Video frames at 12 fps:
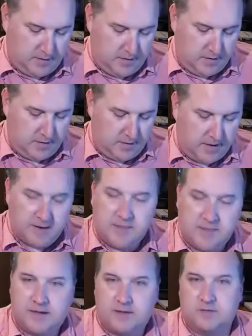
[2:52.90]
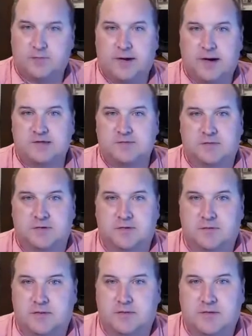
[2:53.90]
You know, I didn't think it was possible to
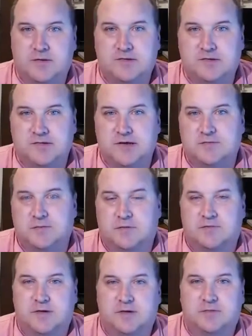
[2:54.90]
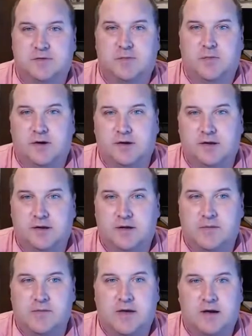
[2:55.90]
really be successful with Facebook marketing.
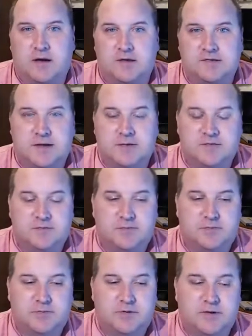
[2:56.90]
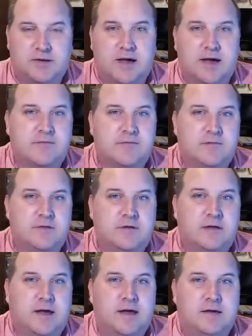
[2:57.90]
I'll be honest, I was pretty
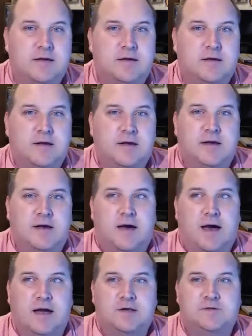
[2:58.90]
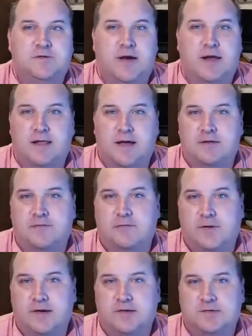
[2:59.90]
doubtful, and I had I had tried a lot of
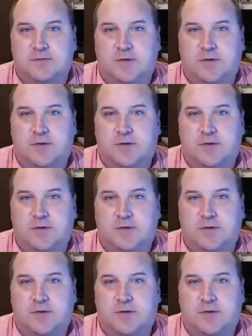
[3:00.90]
ways to